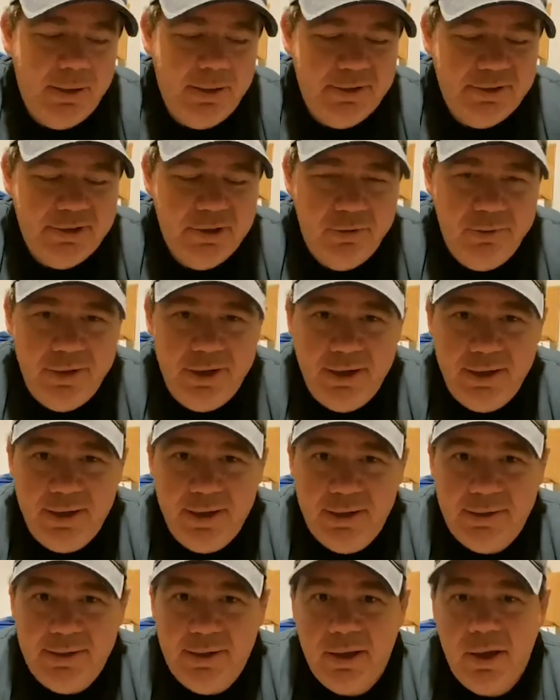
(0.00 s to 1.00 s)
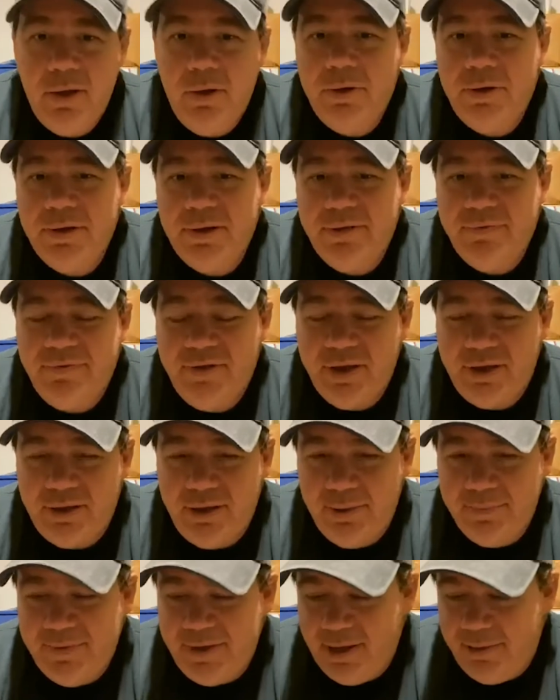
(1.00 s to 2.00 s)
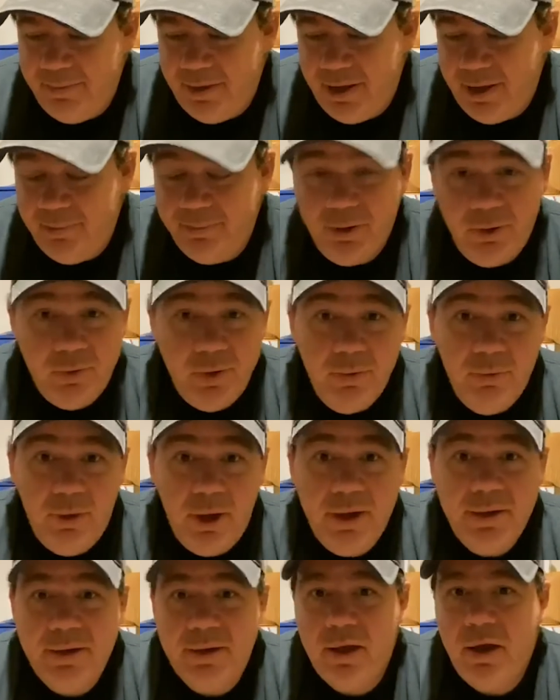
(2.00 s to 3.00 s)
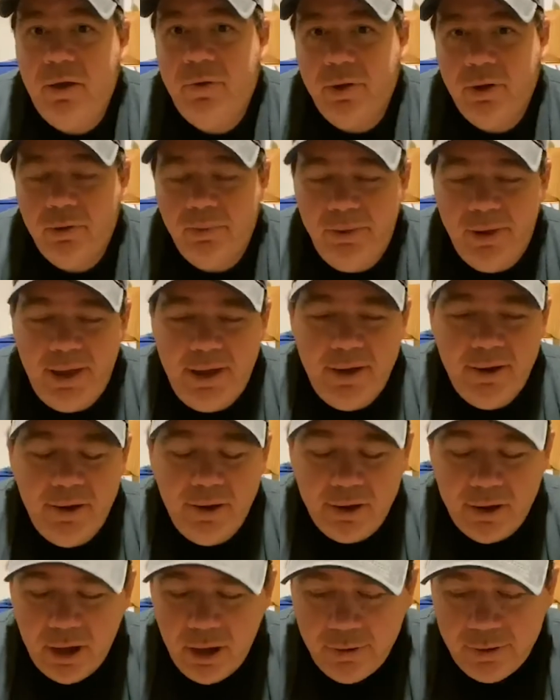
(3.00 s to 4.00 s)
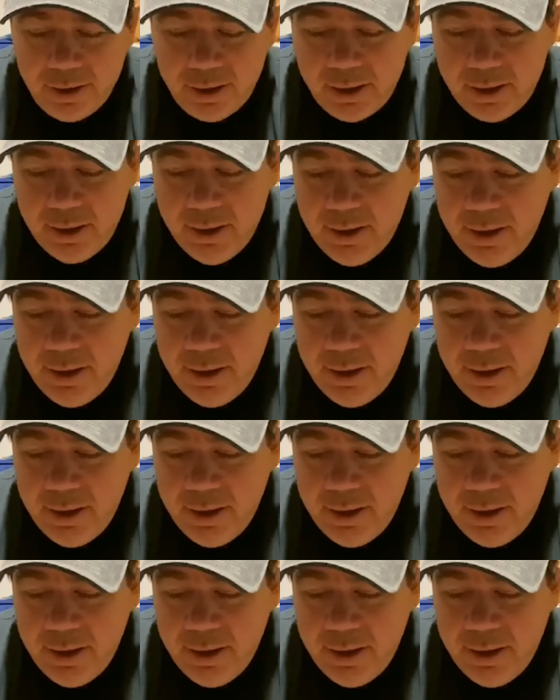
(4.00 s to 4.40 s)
so we didn't get to go to the Fight Club 10-man, but we wanted to go. We were planning on going.